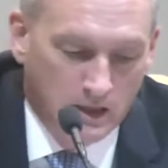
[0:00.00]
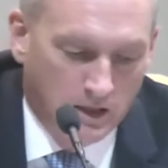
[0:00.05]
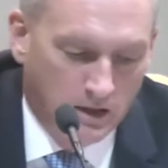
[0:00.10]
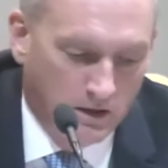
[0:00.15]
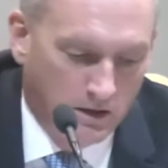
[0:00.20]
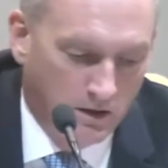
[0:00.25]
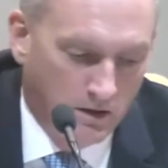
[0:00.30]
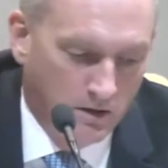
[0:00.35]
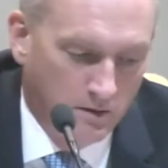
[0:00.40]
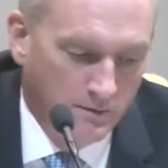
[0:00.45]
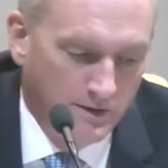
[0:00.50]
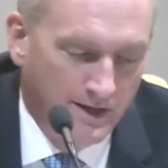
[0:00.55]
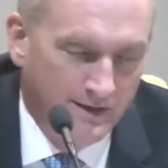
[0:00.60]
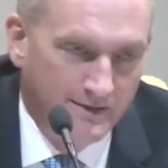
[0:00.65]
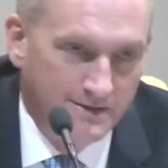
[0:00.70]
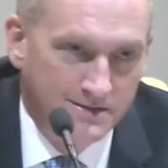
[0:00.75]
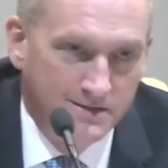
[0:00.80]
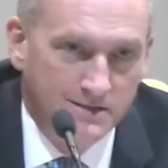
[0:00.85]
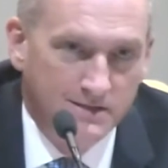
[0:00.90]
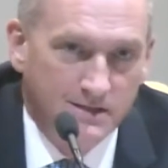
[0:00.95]
Um,
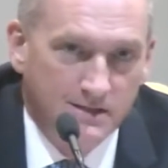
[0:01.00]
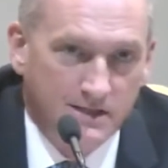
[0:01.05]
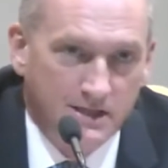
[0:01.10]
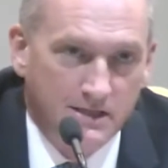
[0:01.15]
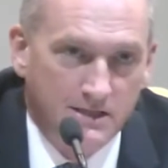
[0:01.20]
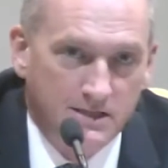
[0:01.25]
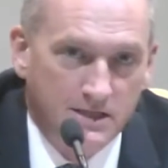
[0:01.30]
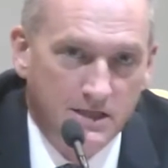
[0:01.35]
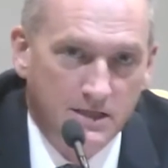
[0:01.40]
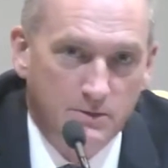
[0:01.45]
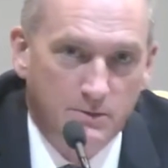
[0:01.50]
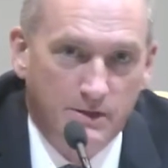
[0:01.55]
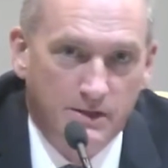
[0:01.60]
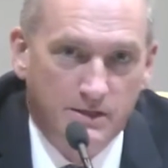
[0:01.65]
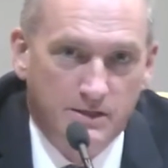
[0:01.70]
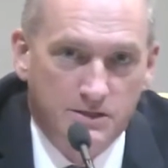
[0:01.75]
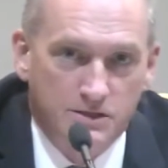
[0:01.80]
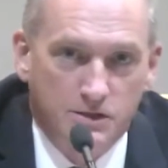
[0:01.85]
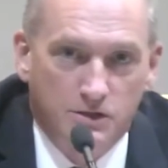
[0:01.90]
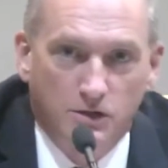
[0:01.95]
and this is a
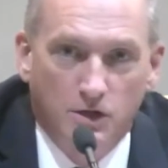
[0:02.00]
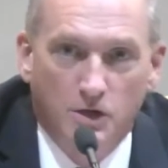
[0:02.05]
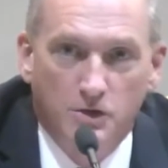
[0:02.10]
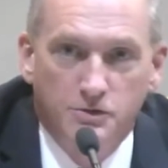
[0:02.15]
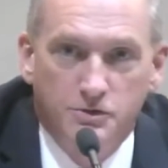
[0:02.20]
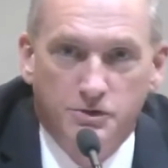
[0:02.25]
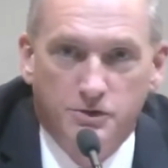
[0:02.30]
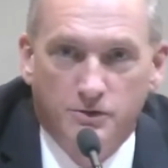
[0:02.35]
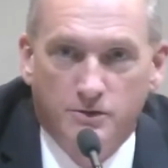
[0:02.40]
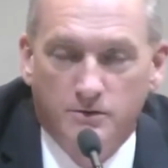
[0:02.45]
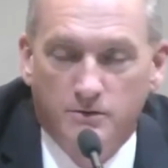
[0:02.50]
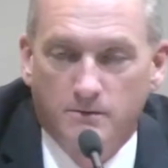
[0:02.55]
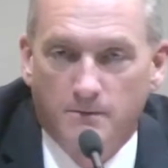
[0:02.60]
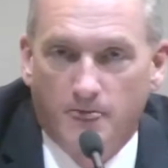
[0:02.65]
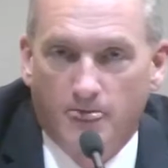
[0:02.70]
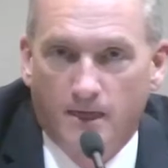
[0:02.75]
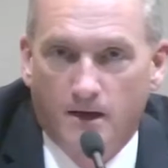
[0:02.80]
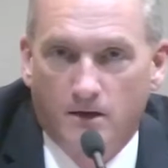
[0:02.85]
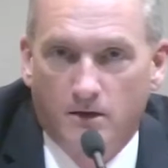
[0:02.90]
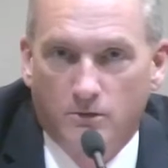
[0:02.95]
continuing disclosure
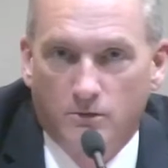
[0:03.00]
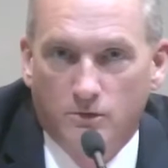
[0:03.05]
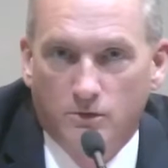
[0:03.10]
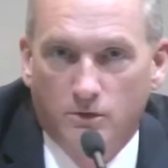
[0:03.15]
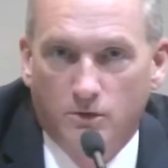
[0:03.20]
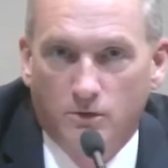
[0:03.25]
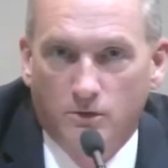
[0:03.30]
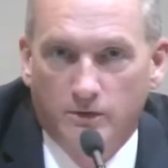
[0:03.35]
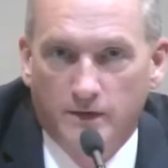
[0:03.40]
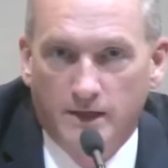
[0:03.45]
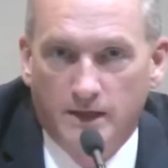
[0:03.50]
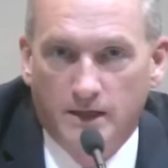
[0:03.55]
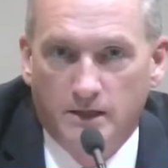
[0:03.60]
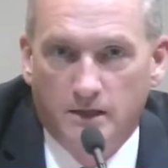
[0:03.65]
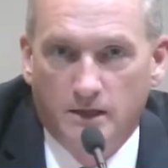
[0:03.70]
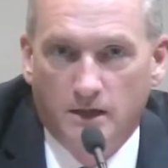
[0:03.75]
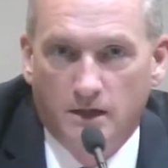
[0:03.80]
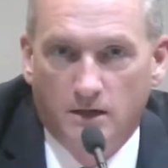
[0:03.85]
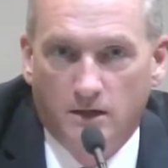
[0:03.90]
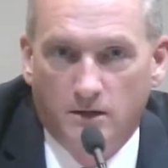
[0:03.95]
uh, rule
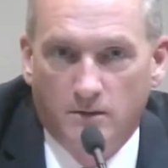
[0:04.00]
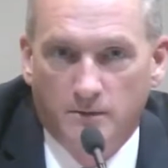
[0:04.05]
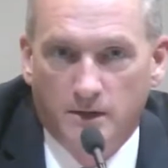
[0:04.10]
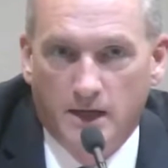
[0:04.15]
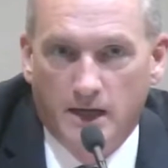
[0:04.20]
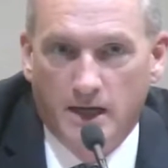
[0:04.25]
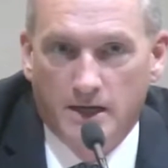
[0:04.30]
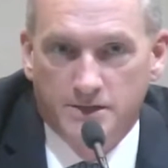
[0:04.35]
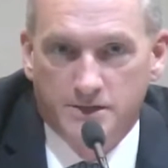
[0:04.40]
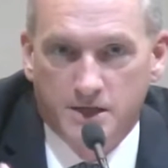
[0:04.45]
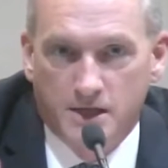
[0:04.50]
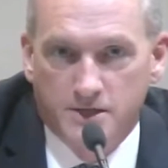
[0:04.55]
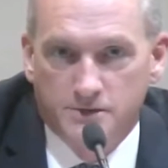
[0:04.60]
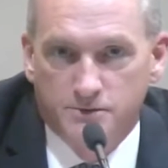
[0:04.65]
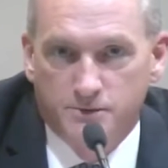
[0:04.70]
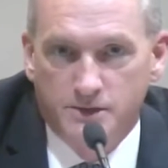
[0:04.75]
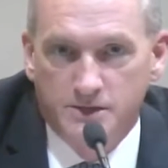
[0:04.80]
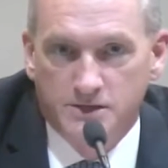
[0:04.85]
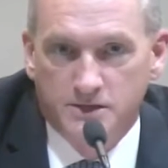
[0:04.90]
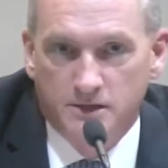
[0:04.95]
that um, has,
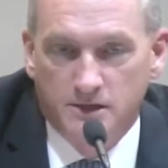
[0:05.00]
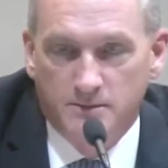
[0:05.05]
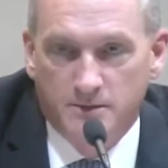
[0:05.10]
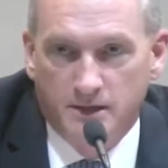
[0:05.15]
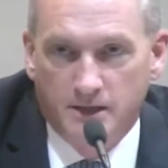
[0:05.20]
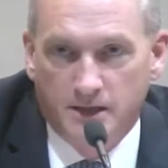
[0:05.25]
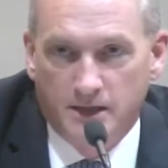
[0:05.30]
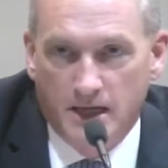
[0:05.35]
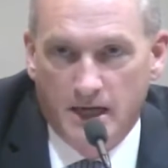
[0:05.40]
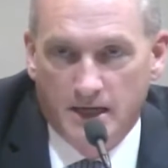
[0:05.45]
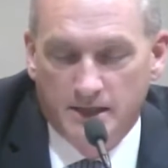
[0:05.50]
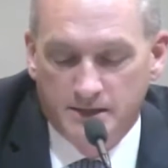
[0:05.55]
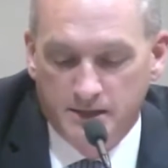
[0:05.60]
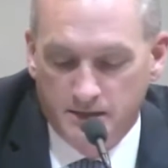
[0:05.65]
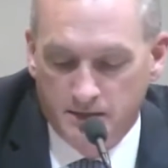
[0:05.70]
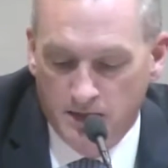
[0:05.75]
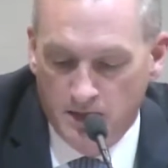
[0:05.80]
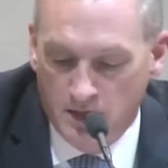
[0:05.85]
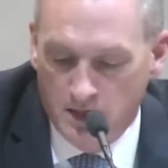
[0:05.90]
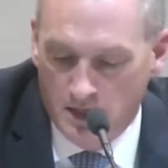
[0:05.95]
has recently been
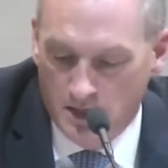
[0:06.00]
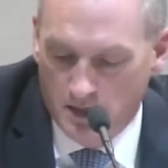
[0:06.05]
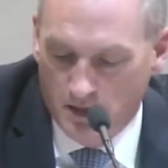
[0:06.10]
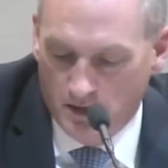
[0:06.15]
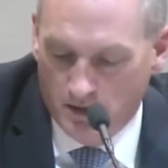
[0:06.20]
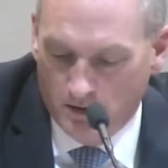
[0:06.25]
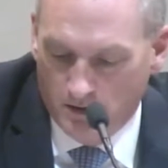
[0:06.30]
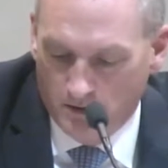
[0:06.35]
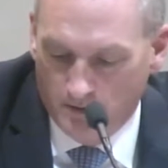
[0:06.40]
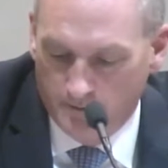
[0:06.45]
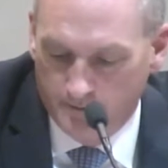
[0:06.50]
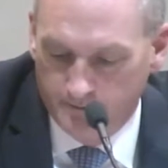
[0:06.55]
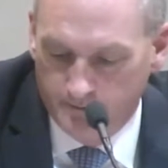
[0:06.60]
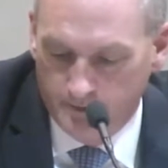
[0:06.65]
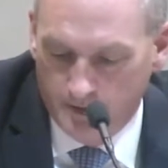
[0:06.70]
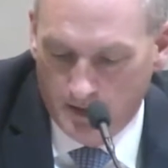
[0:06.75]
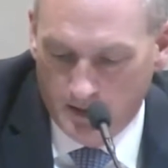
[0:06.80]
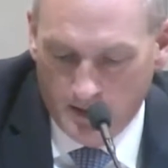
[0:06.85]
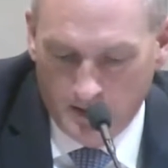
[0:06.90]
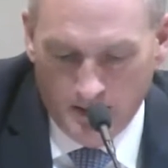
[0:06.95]
enacted. Um,
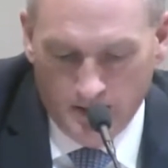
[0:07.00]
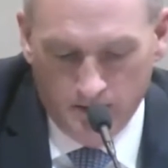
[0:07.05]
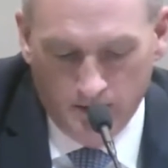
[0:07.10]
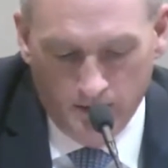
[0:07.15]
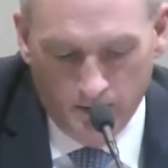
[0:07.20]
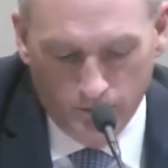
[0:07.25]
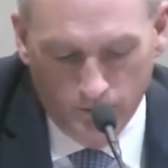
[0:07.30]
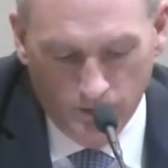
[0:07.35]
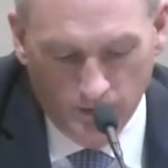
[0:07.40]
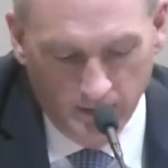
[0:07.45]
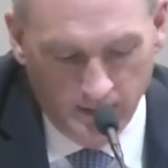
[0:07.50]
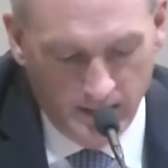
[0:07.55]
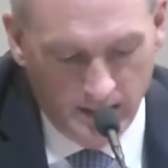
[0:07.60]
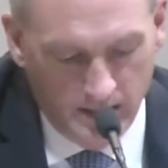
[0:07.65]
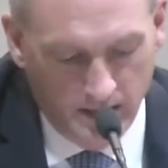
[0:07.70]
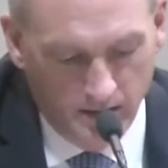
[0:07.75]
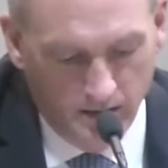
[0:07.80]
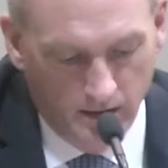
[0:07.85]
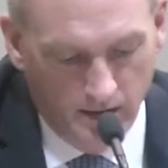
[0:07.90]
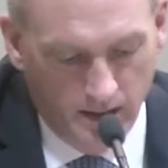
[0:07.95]
and
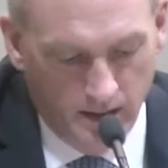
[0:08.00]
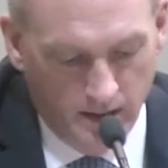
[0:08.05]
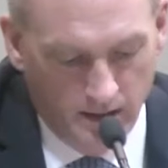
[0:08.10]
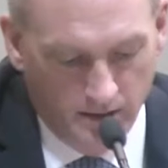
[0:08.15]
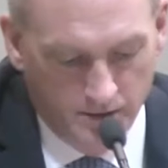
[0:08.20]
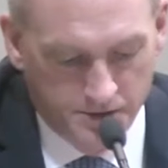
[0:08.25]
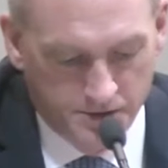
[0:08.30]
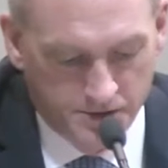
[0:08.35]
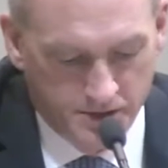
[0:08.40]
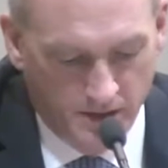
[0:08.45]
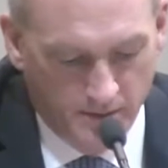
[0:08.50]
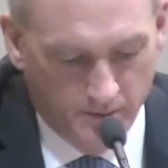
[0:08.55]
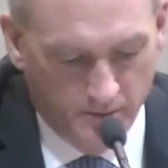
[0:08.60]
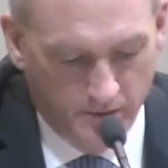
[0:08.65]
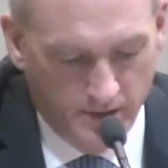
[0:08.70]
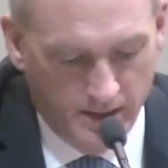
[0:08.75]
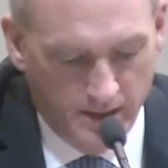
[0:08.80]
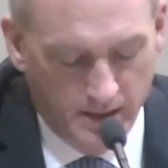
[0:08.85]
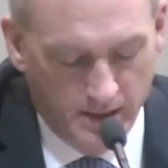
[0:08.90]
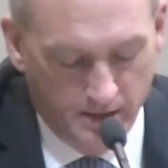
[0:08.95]
really, in our
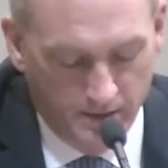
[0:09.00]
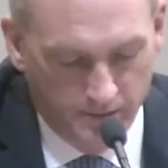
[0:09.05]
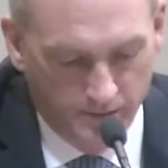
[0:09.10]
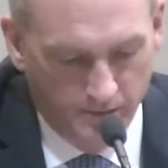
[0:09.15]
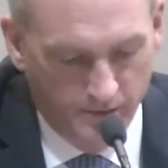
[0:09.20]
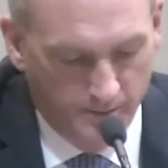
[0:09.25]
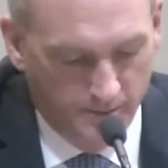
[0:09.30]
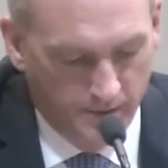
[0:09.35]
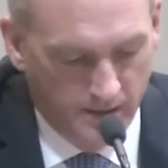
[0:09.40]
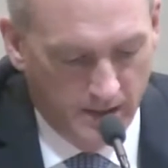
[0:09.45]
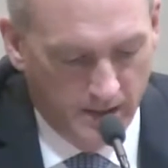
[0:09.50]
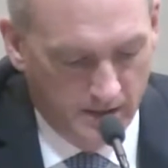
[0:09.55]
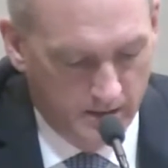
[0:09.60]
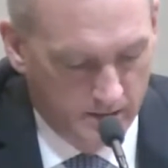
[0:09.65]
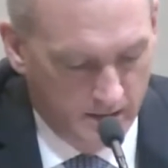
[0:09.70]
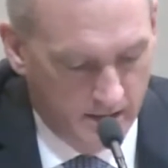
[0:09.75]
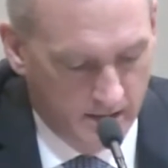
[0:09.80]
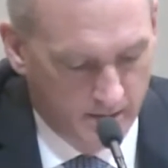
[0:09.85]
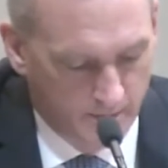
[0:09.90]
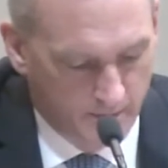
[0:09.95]
summary and through the,
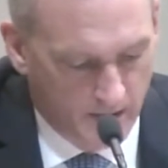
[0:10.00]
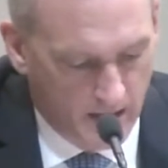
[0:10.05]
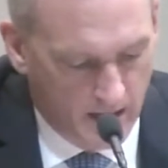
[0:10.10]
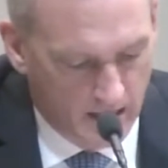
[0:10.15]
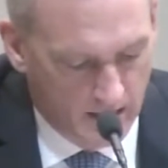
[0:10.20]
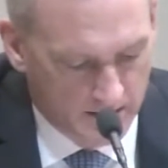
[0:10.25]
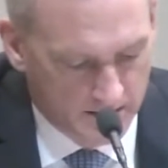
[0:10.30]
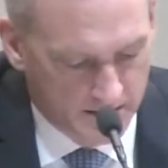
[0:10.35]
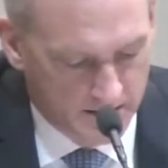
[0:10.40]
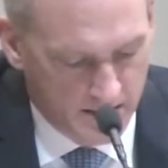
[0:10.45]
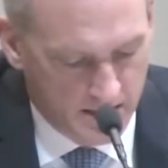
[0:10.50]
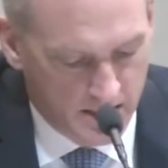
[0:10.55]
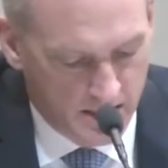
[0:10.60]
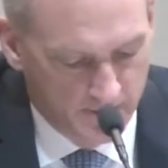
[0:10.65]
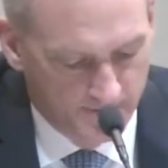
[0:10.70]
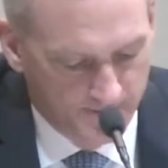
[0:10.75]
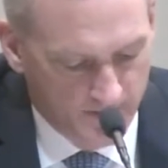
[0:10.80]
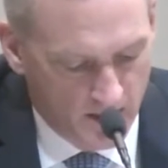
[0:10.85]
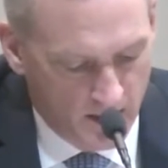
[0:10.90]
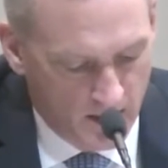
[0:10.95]
in, in the
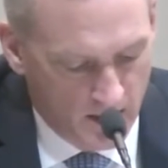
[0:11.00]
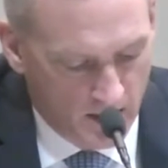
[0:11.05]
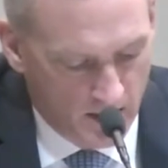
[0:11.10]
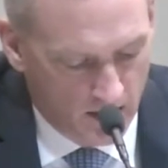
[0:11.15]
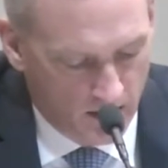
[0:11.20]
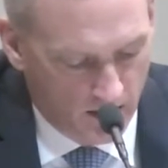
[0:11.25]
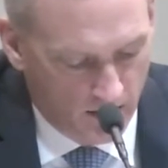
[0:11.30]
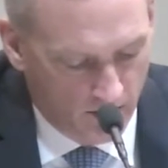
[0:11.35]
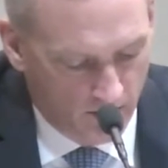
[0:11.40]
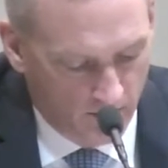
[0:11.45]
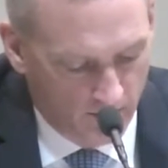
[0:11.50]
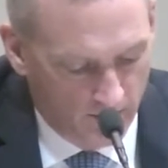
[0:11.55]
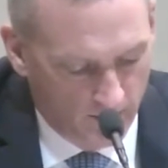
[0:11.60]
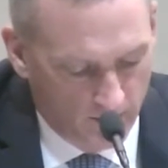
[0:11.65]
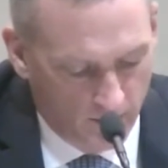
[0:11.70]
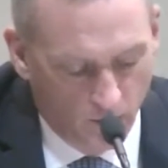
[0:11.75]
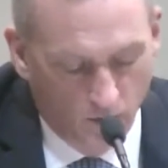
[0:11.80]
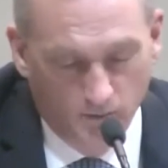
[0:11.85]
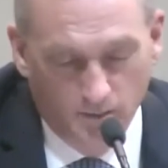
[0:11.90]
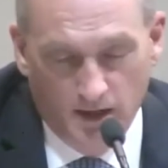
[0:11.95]
policy, uh,
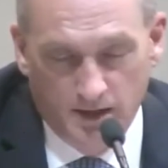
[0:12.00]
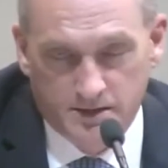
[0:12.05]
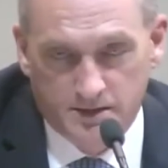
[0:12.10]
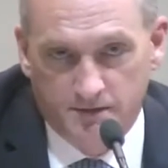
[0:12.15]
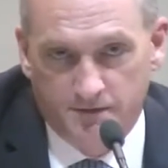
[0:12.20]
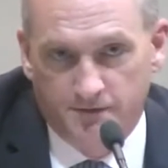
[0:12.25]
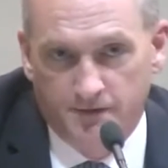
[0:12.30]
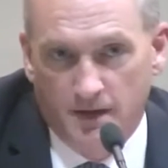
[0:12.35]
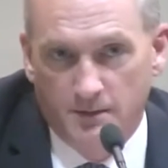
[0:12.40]
going back to